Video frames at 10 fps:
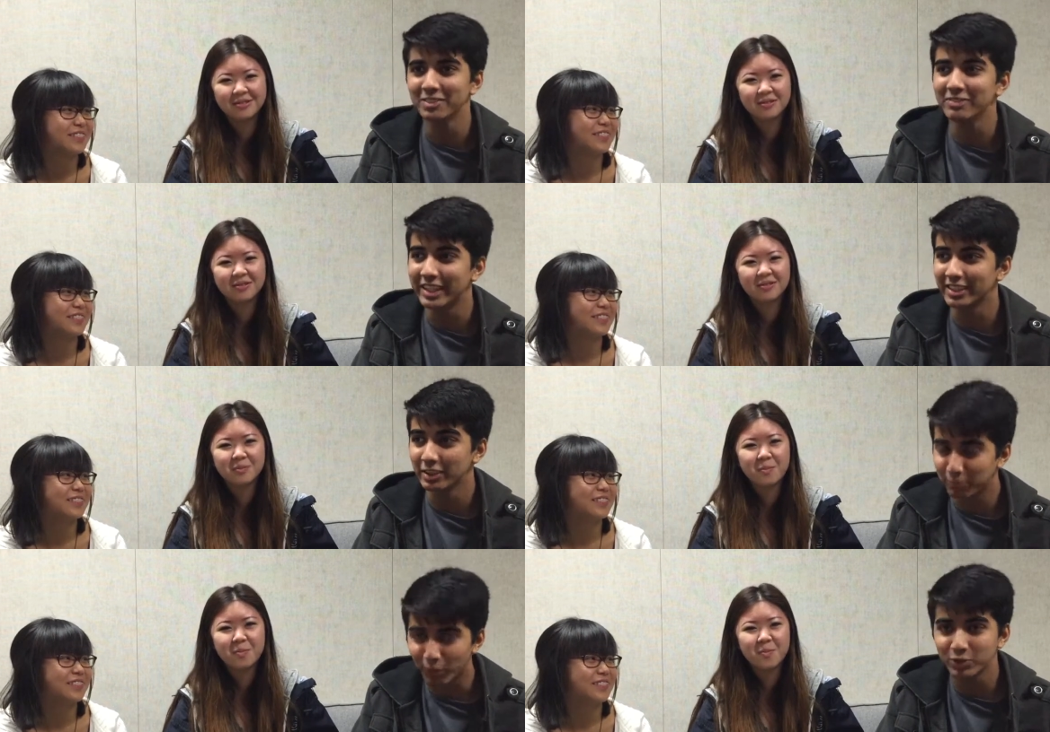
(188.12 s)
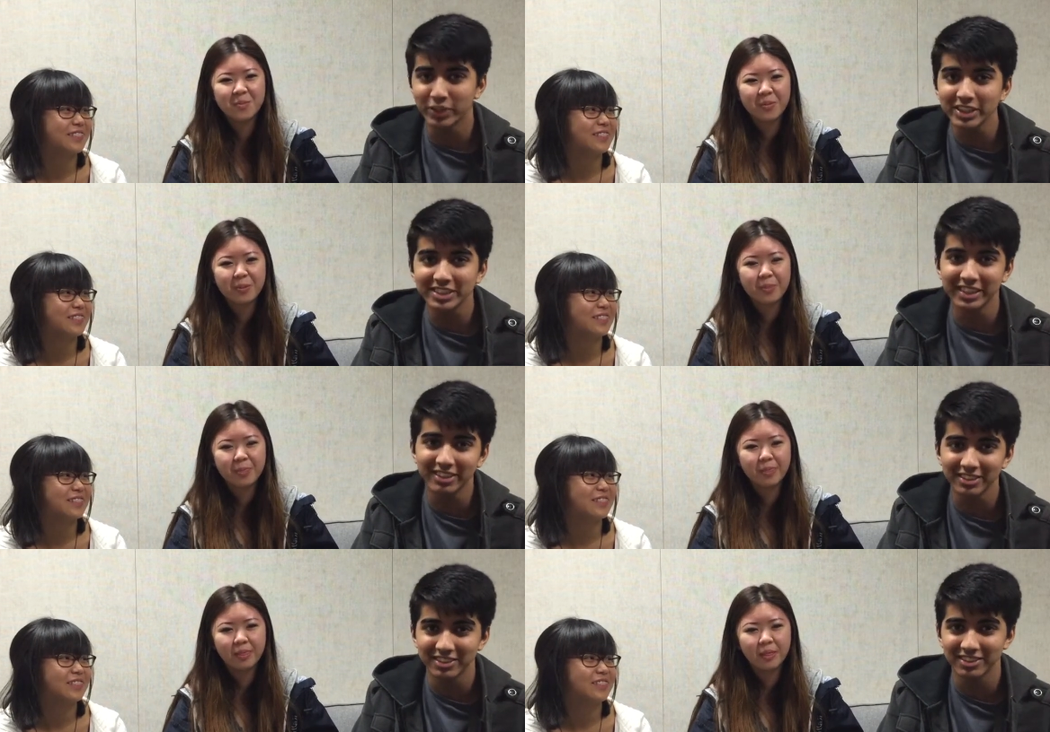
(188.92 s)
Speaker 1: some character. It portrays
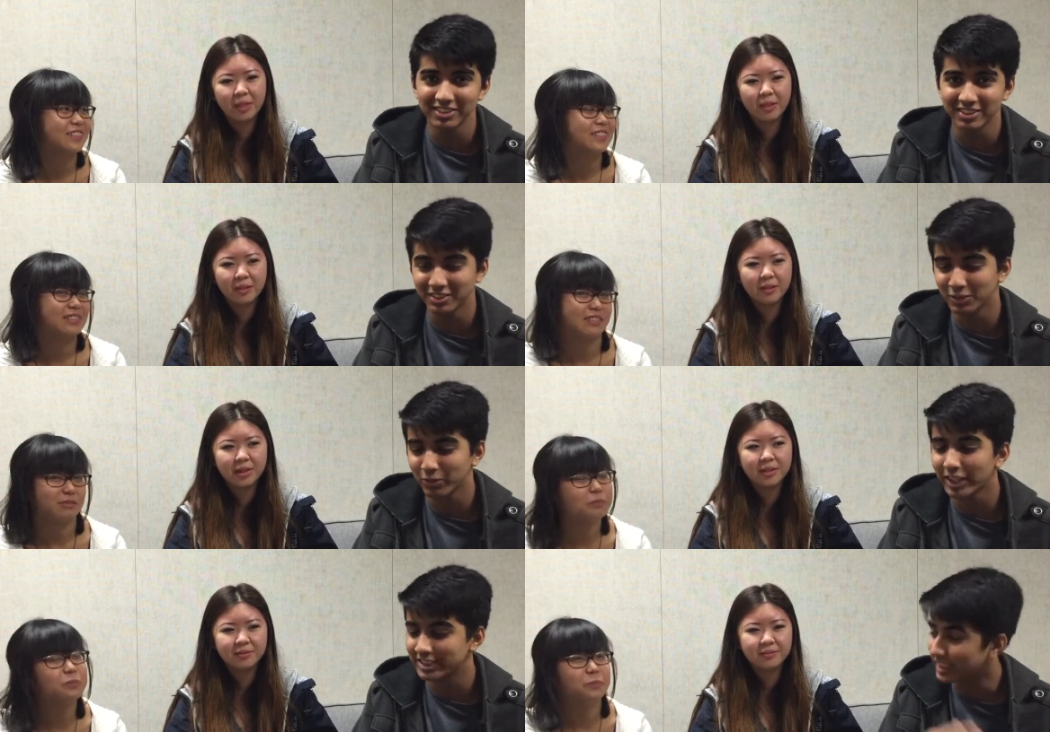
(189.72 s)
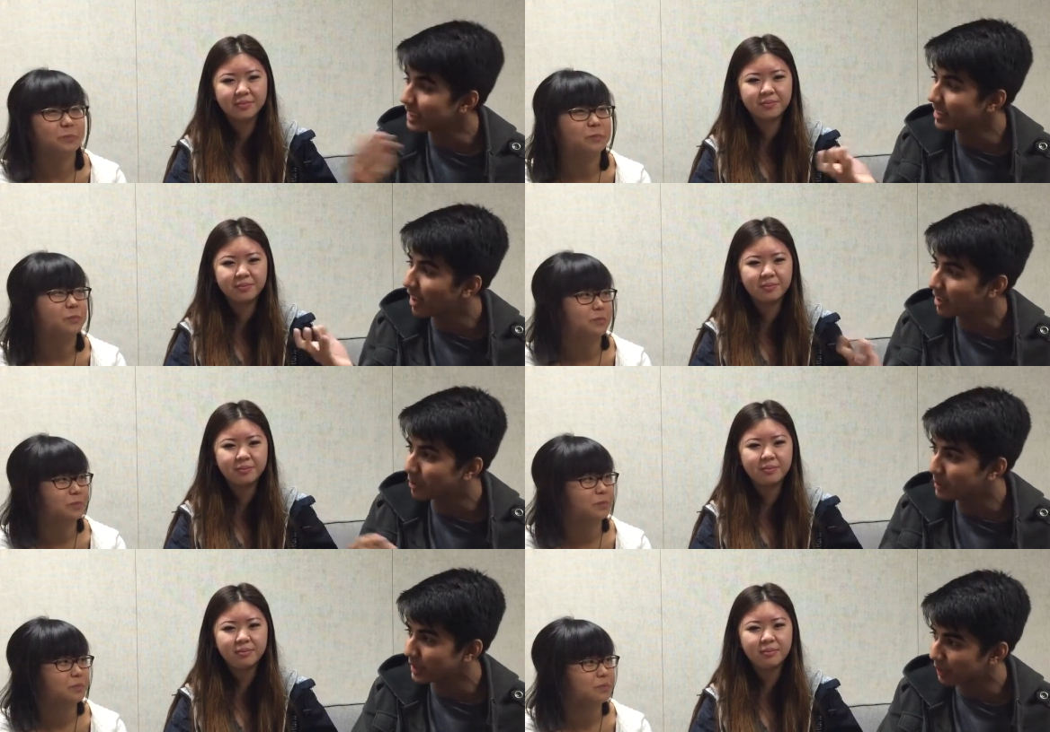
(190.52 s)
characters in certain ways, mm-hmm. like in the
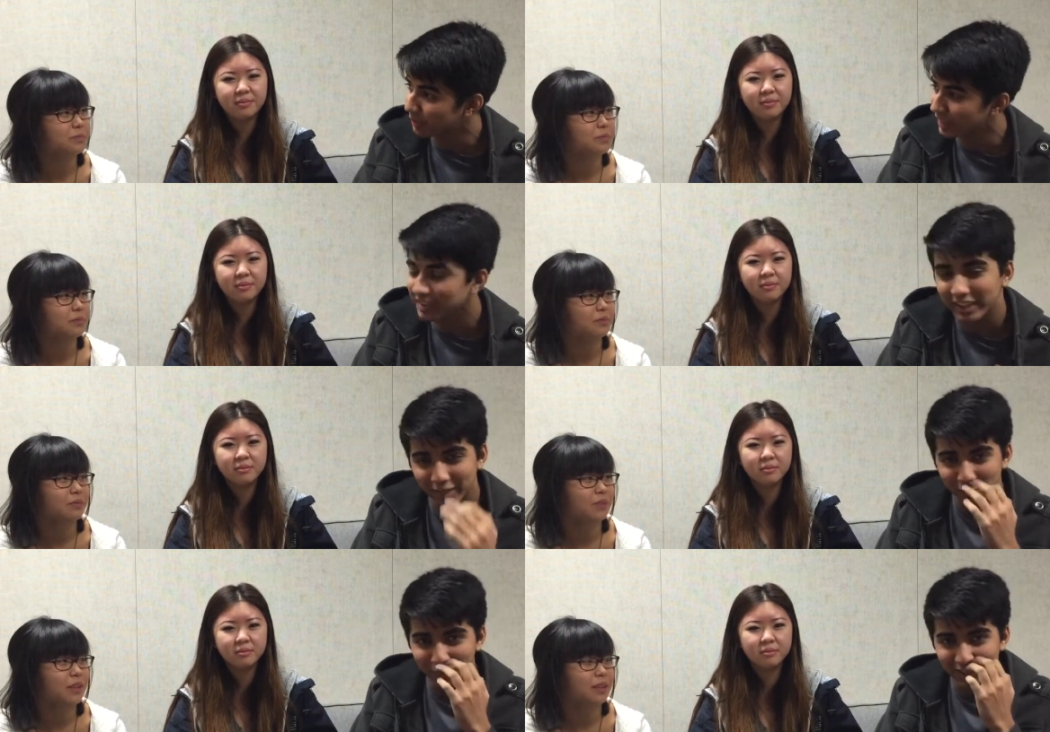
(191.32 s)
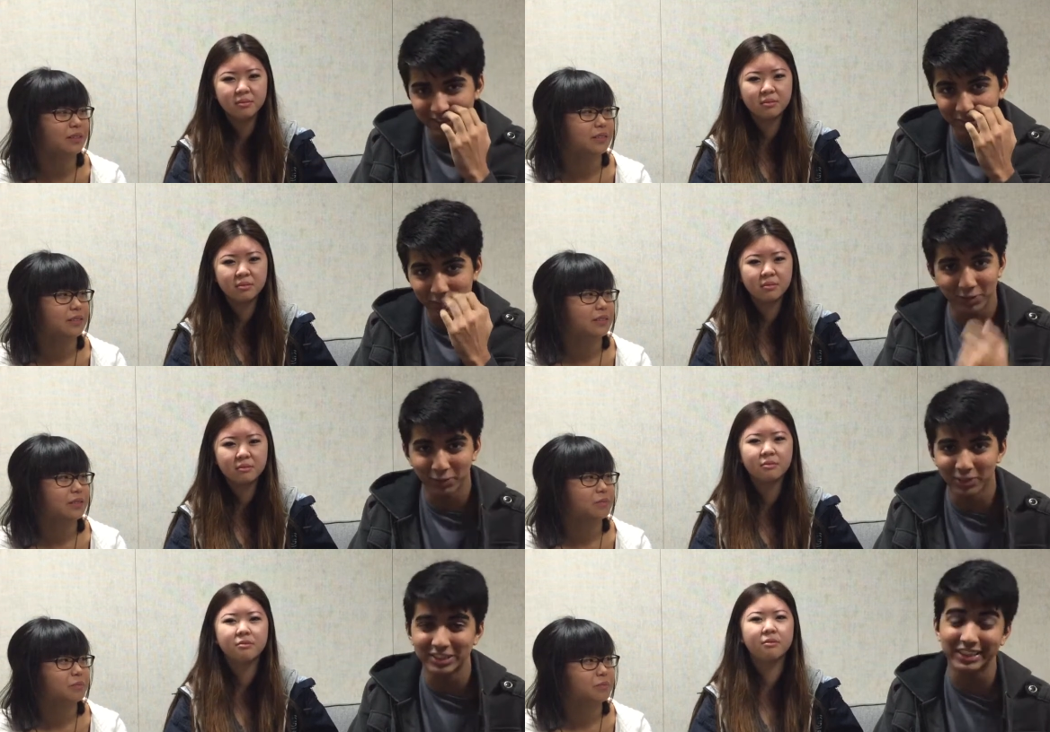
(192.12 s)
Huckleberry Finn, they replace it with the
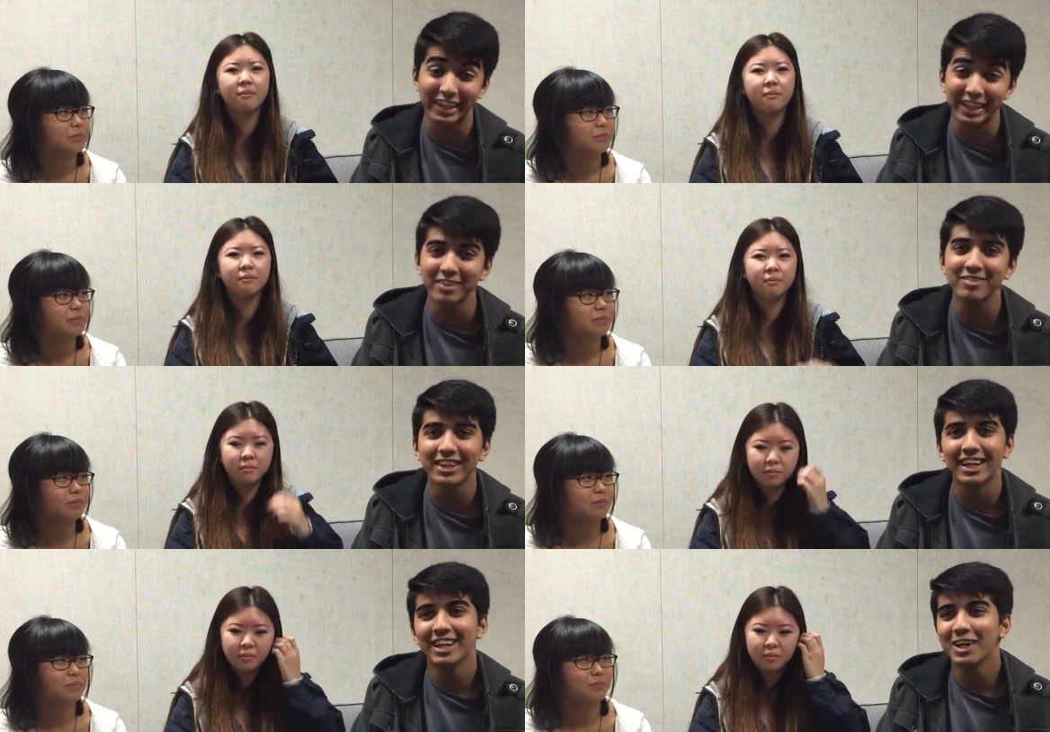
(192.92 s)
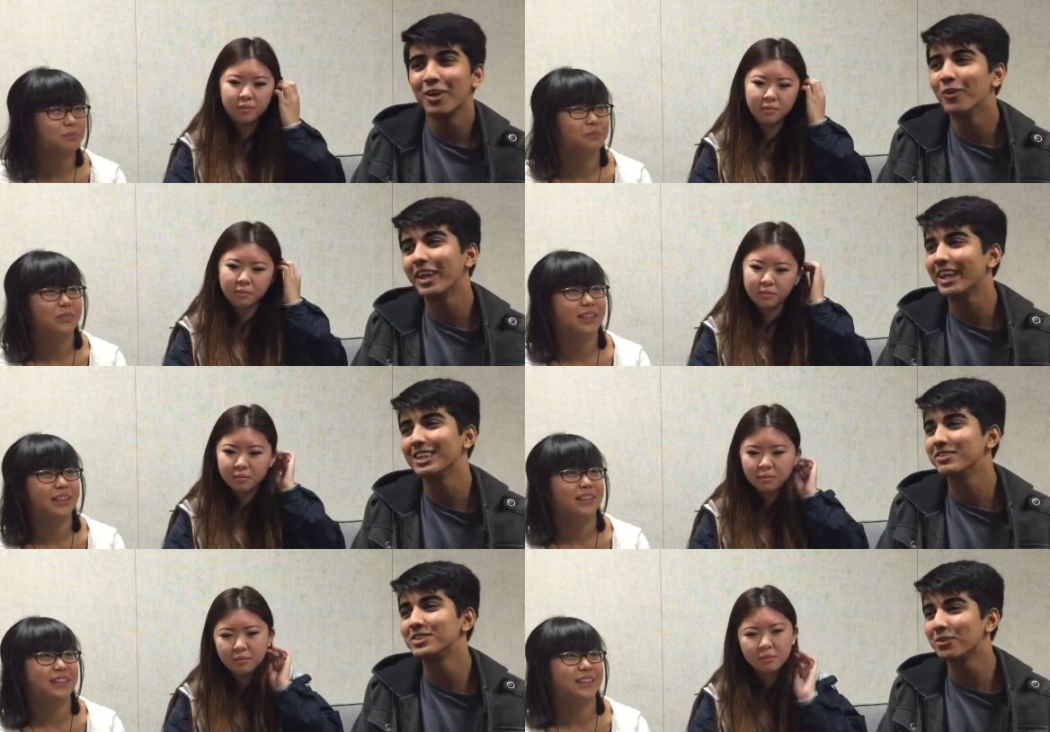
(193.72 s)
word slave
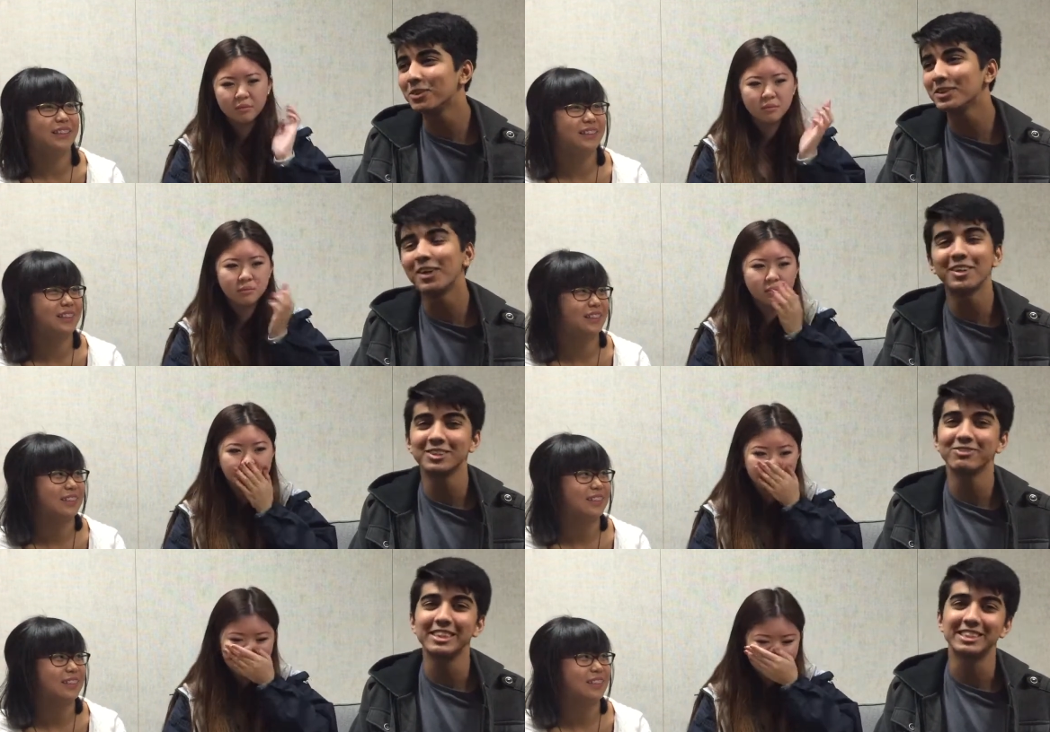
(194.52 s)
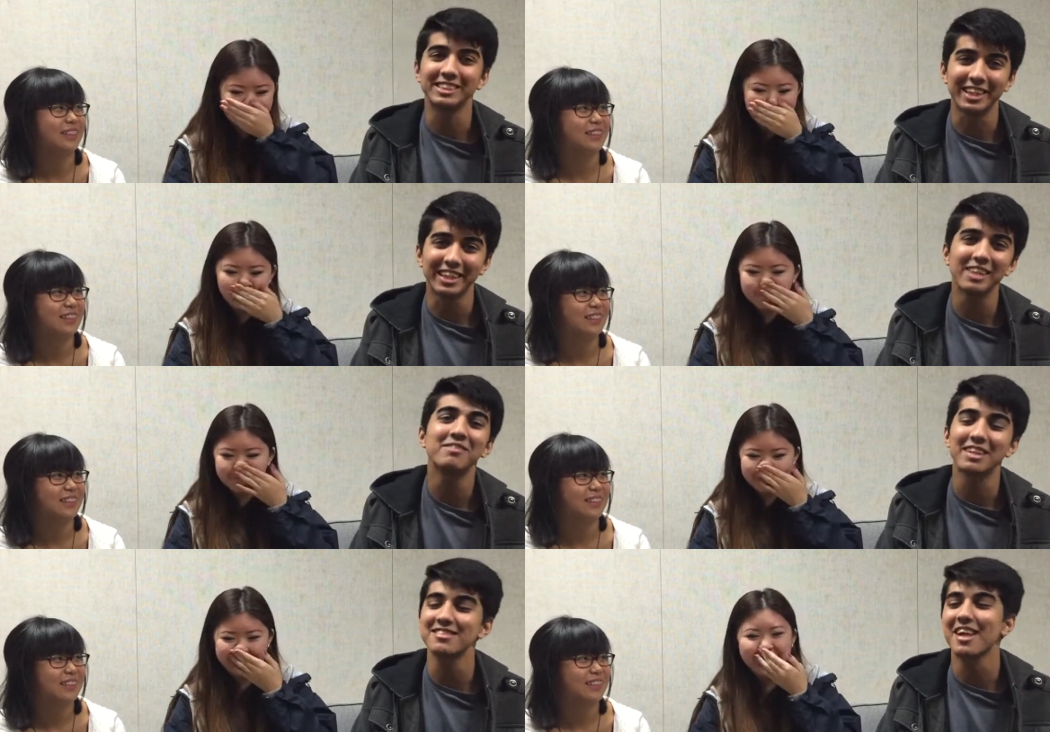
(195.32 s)
okay, if someone calls me a slave,
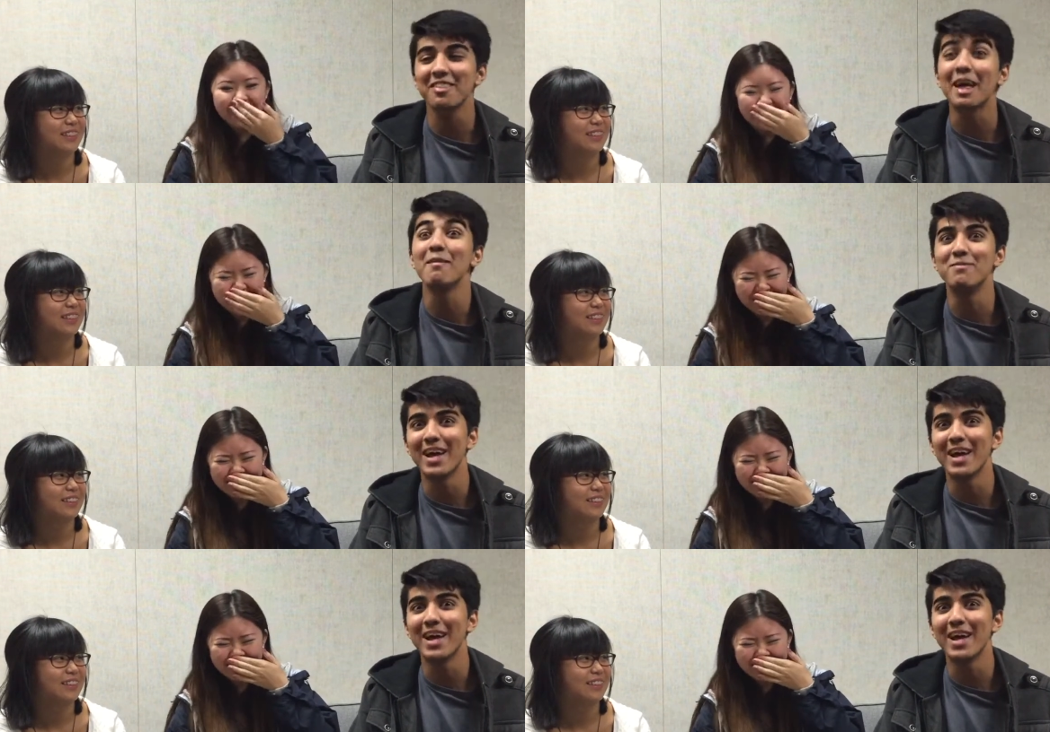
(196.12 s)
that's not that